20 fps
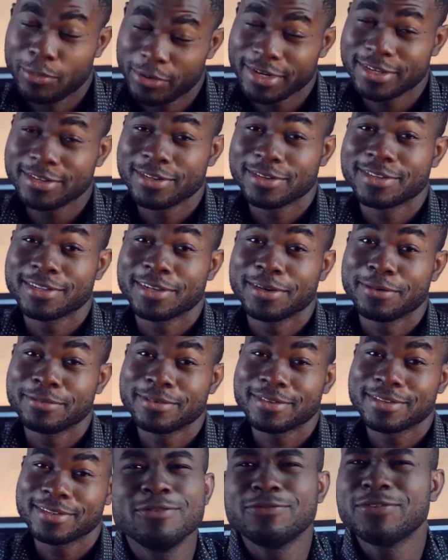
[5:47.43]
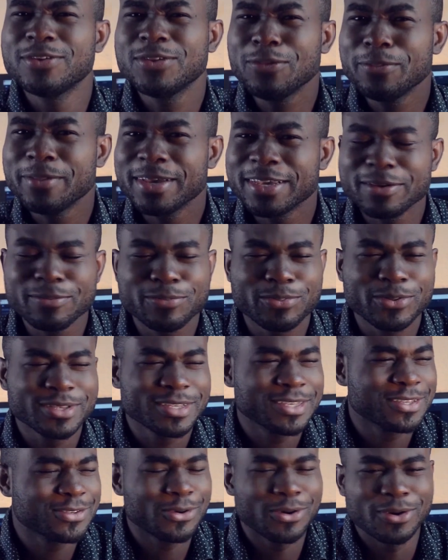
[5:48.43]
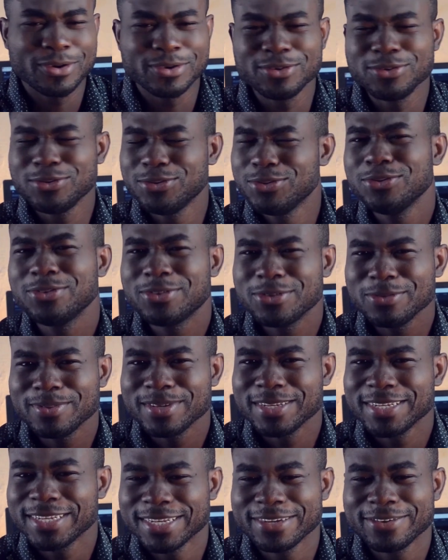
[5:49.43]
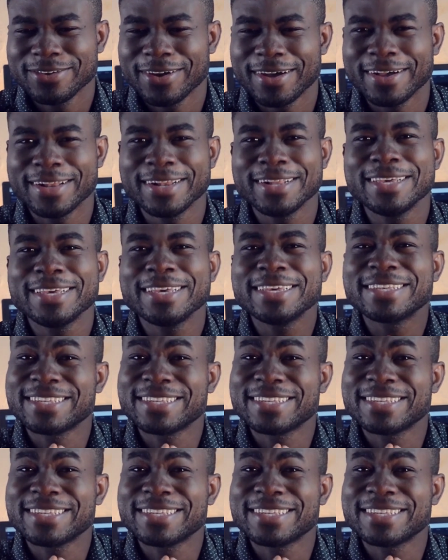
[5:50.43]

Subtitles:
Brace yourselves. Video making process, or YouTube in general, is